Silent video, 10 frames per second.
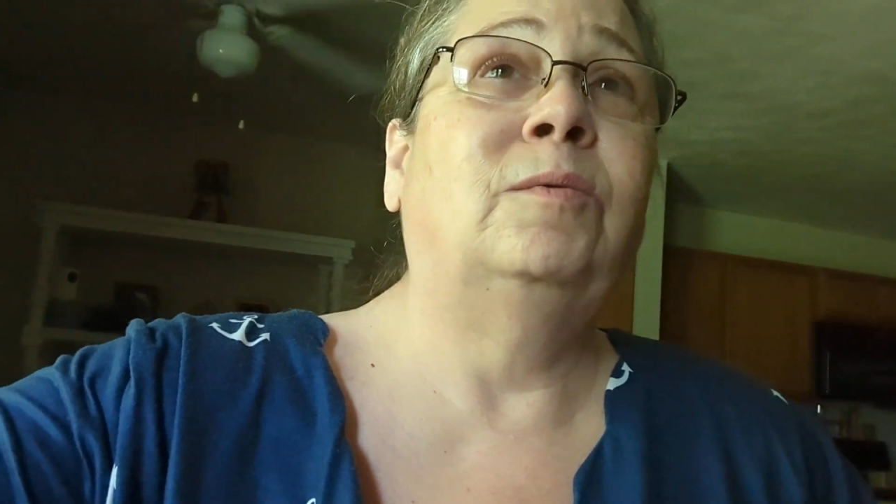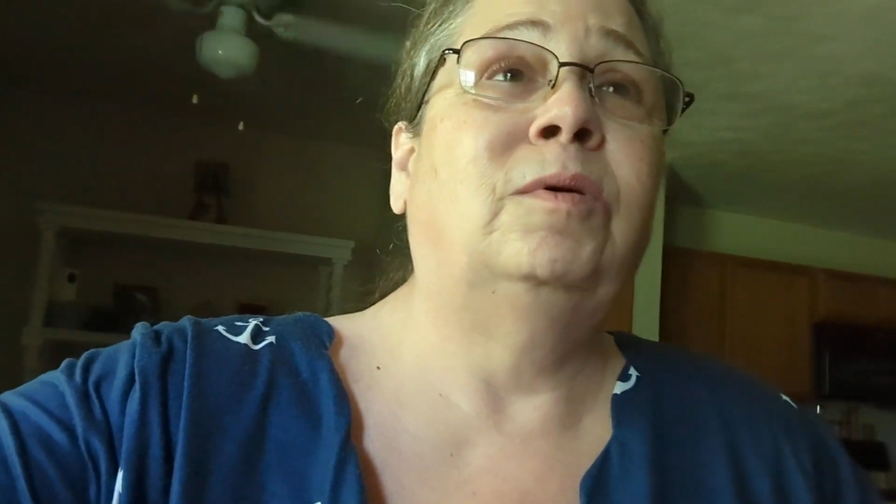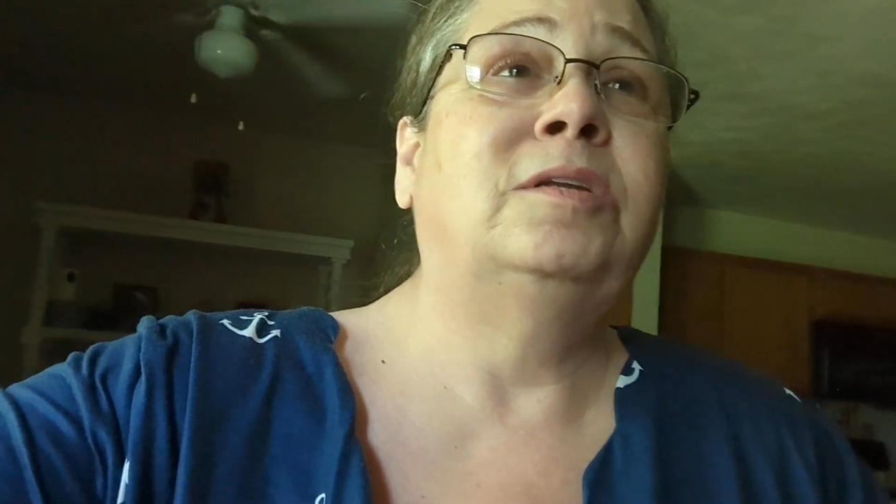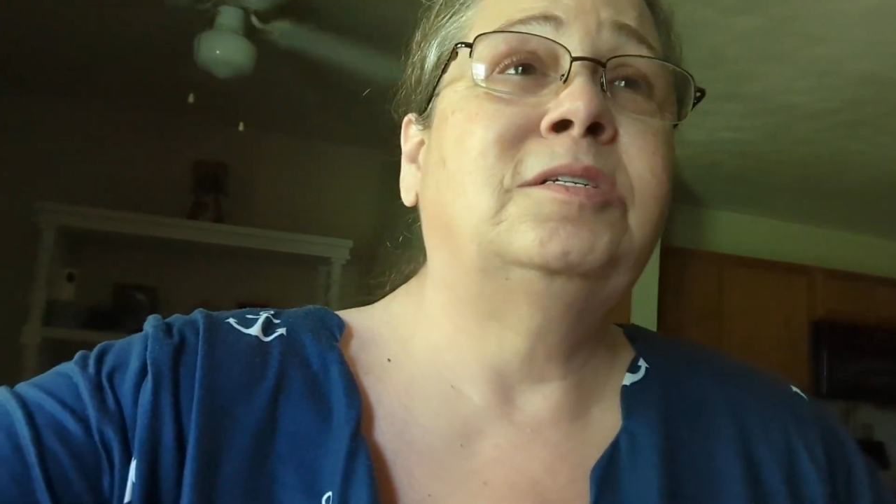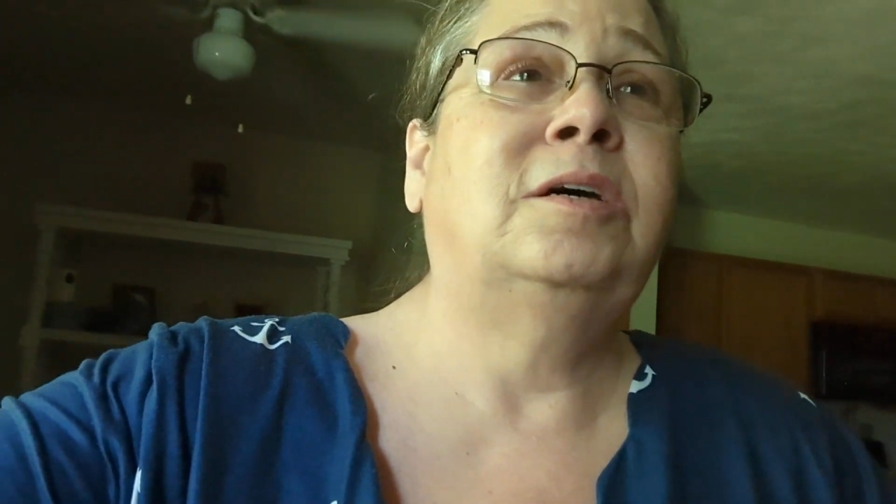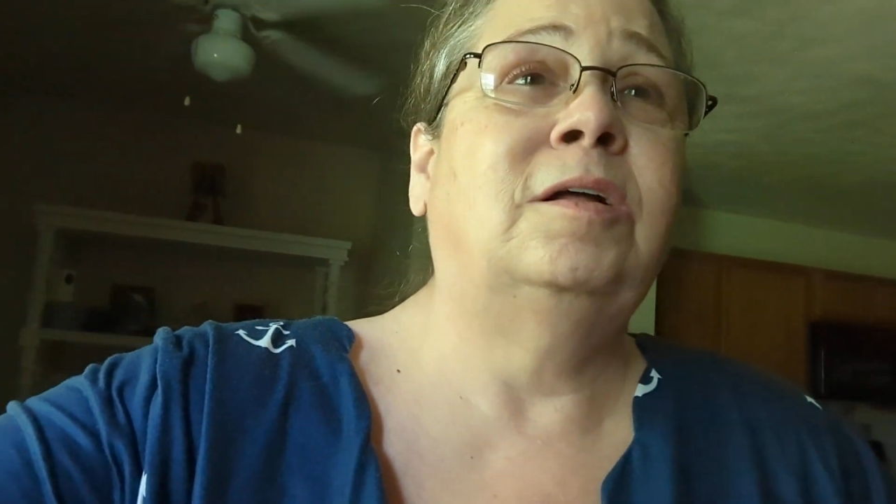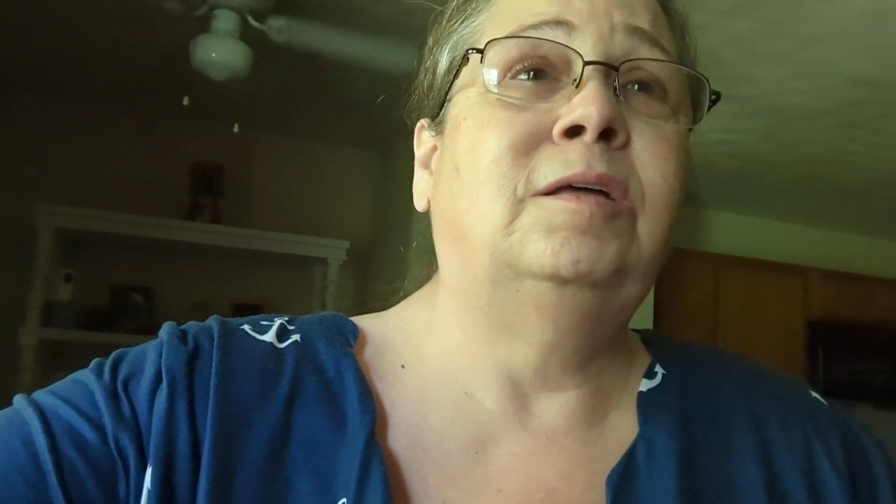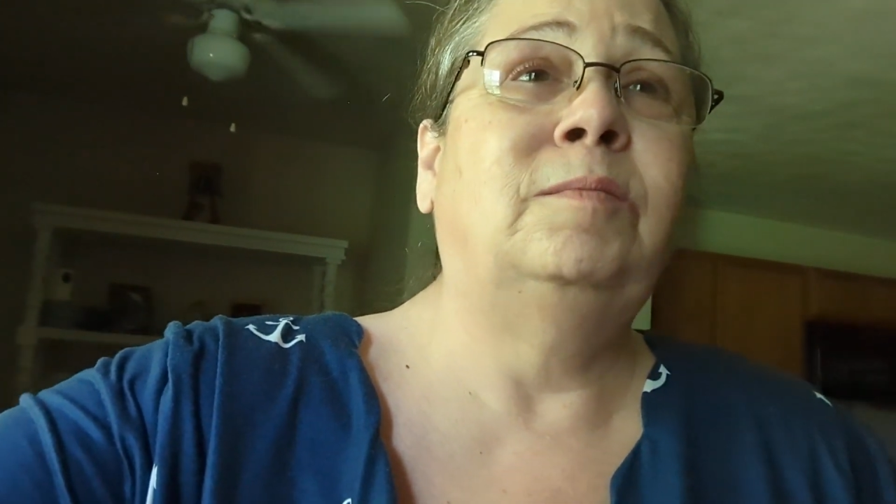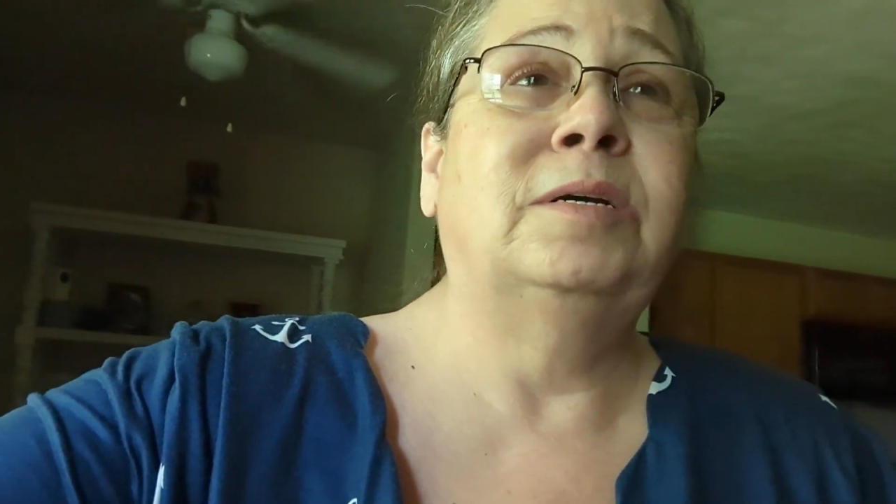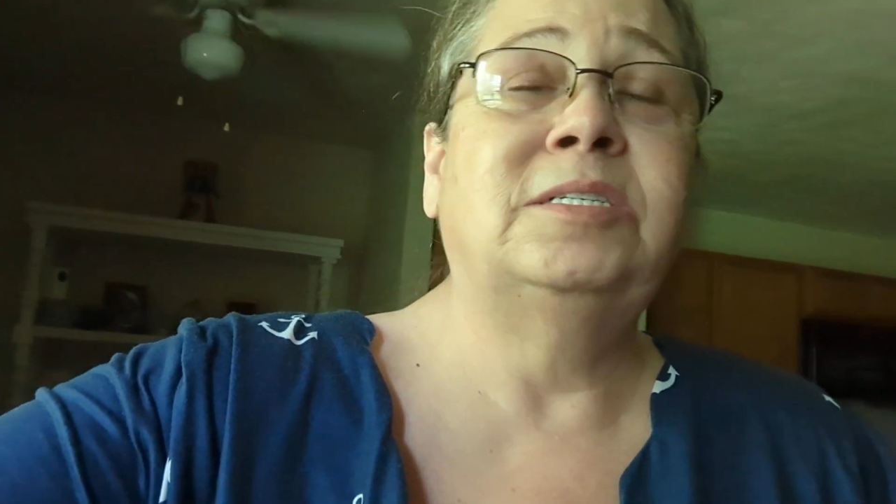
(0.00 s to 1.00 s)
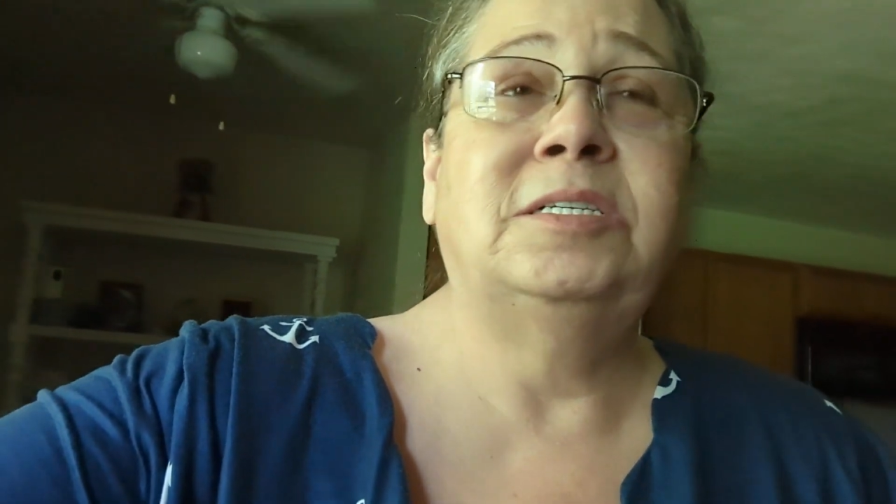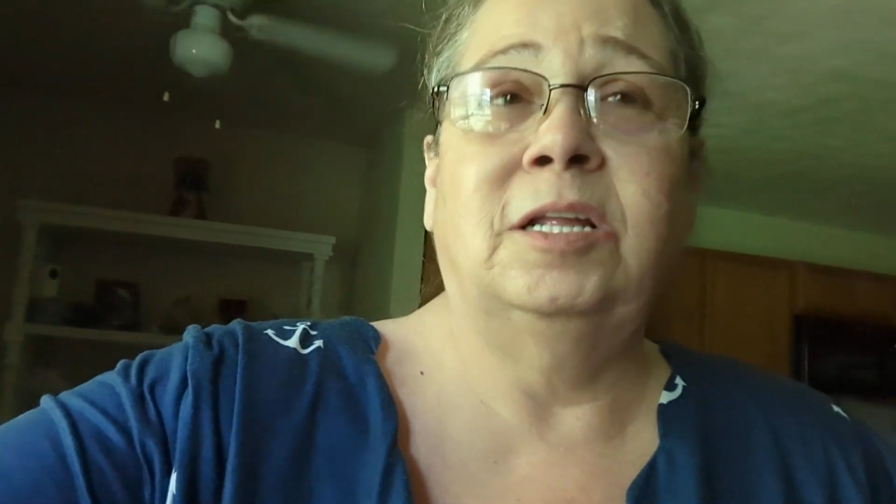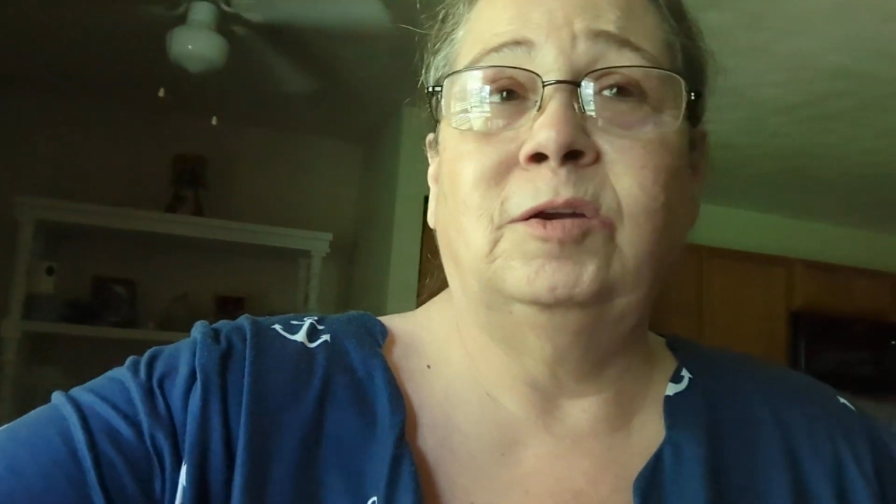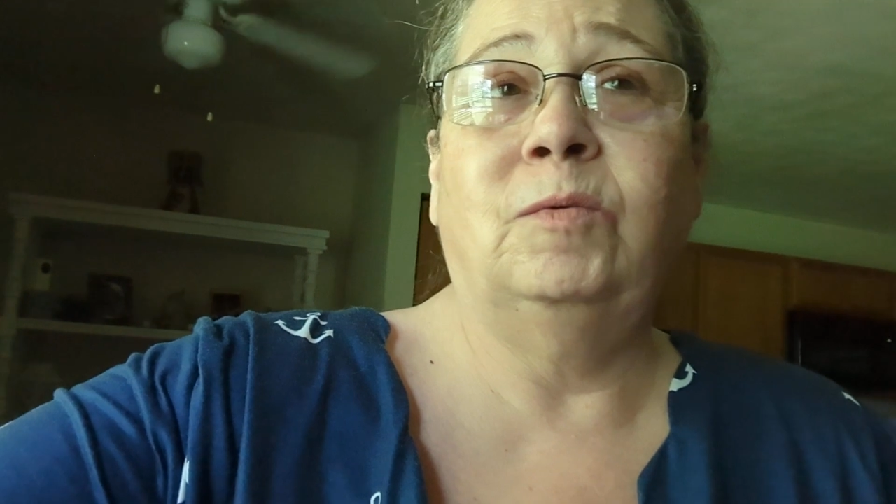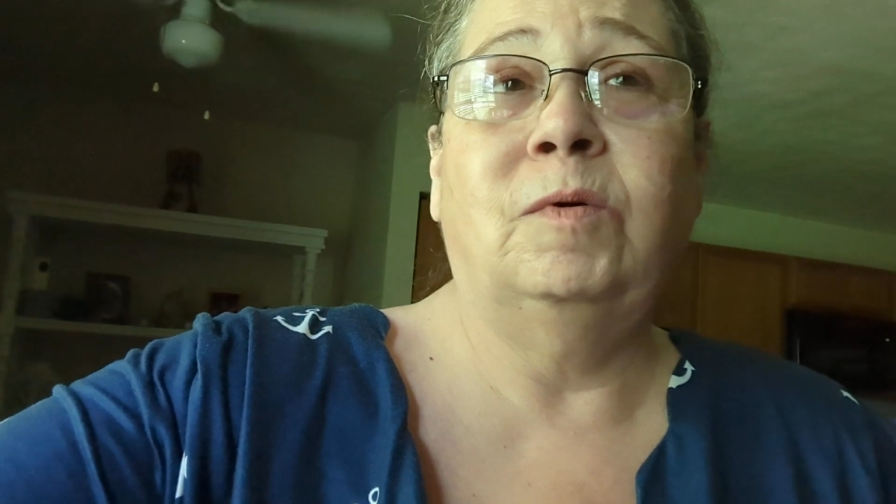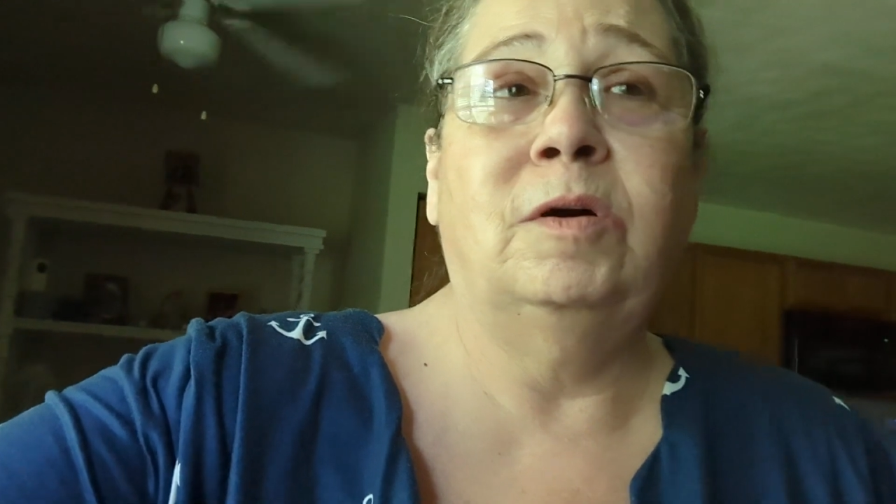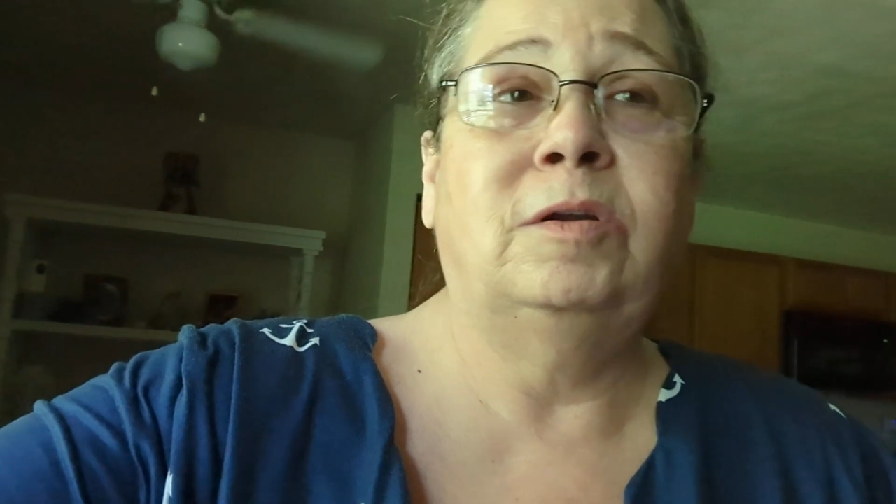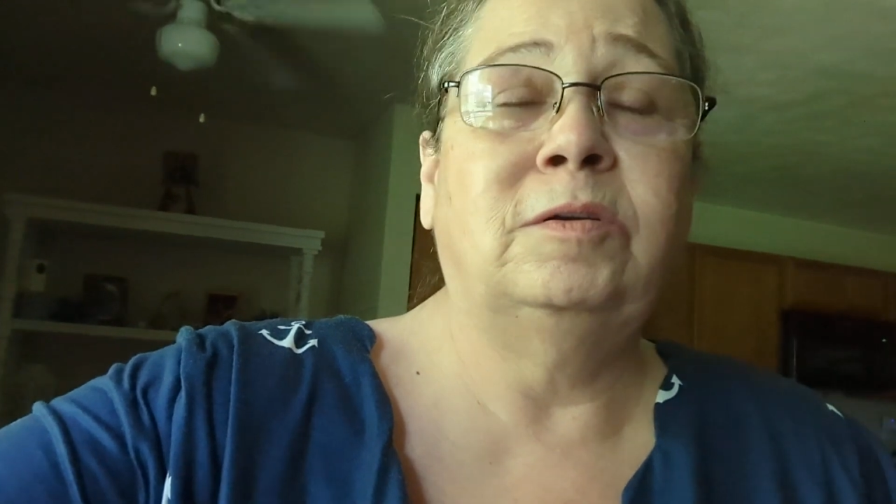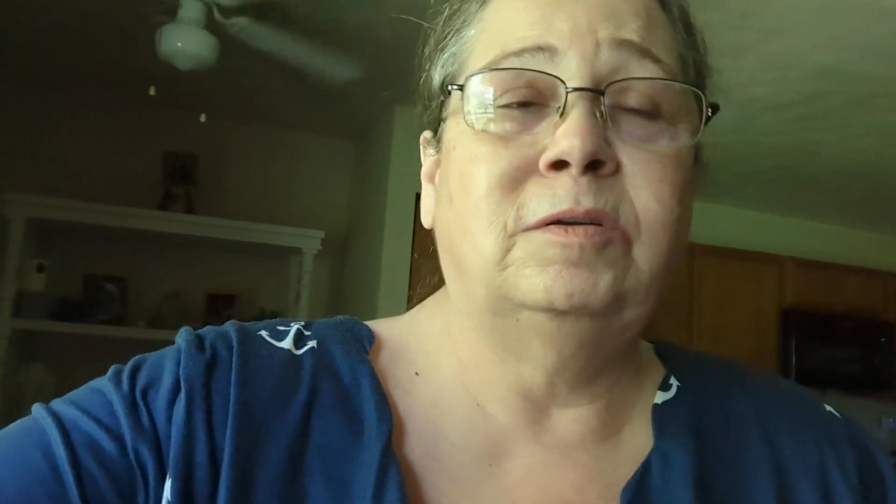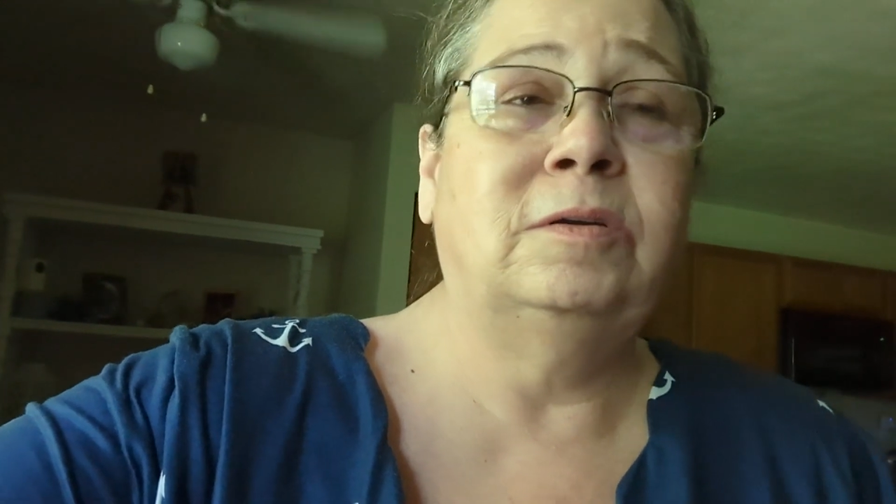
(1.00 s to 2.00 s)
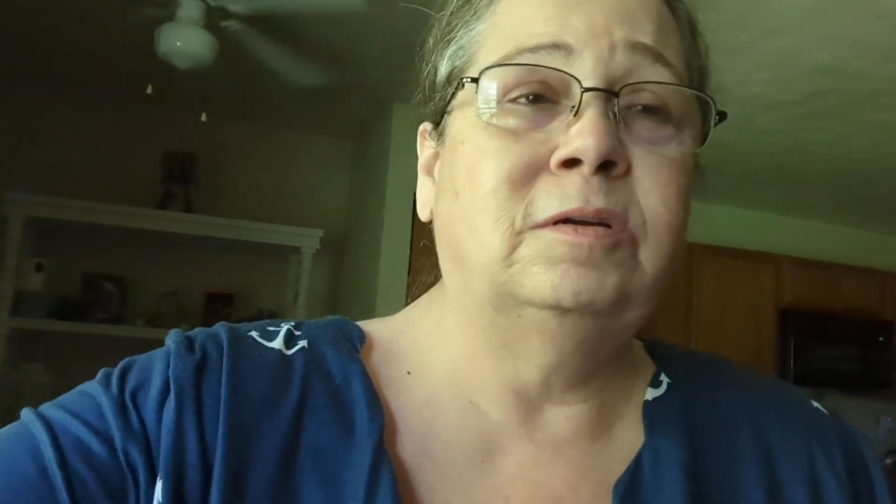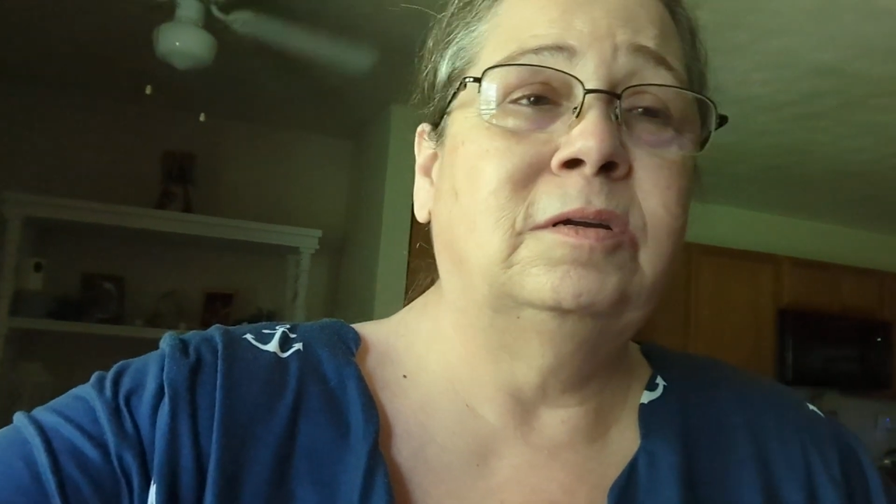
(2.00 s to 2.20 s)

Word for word: what is it called? Micellar water.